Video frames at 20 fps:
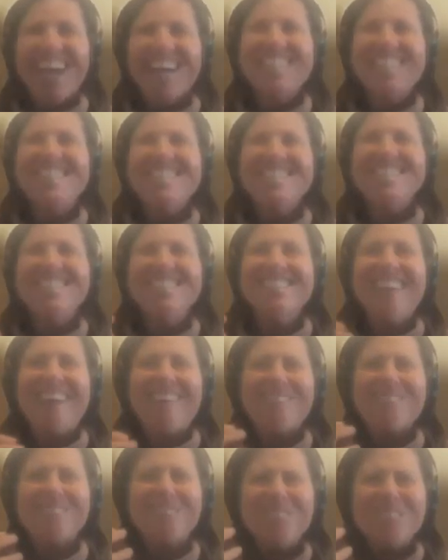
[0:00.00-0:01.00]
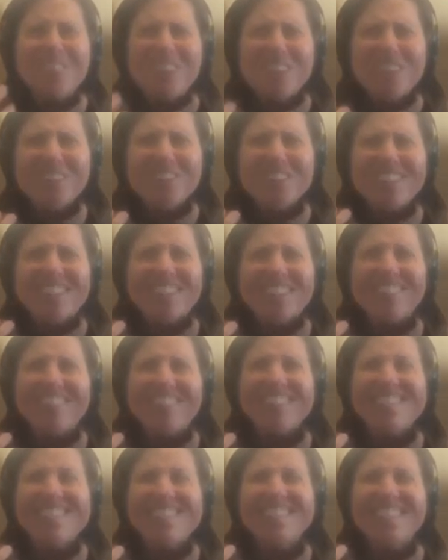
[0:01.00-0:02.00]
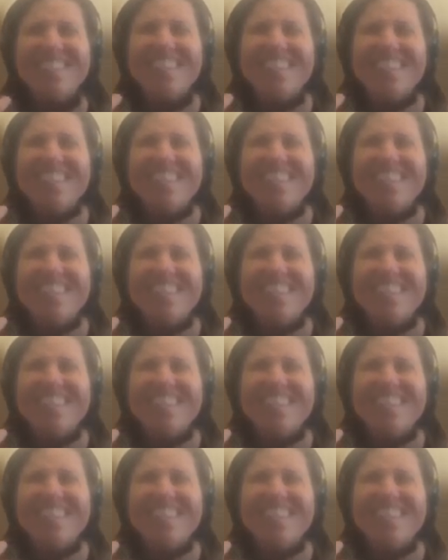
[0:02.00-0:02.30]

I just did not feel nervous,